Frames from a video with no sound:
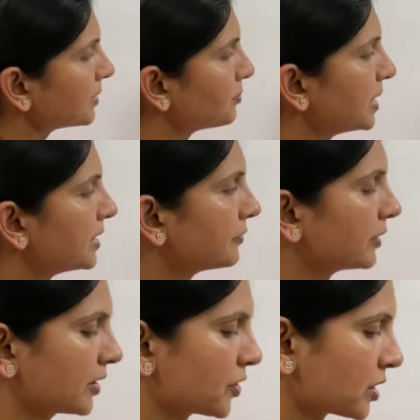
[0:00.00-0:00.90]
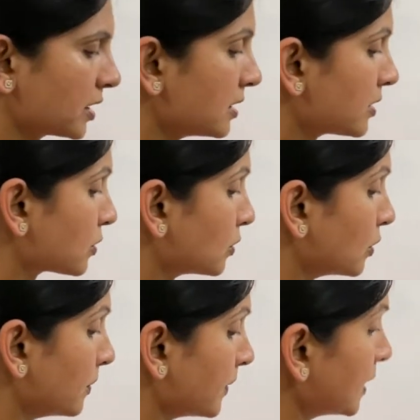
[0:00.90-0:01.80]
main function,
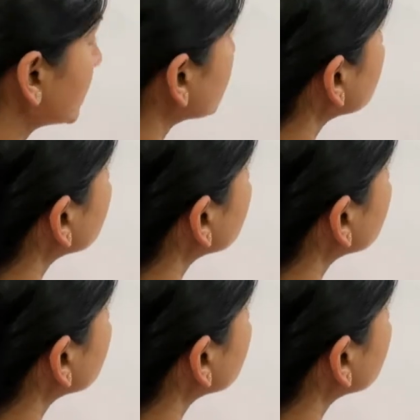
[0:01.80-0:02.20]
so to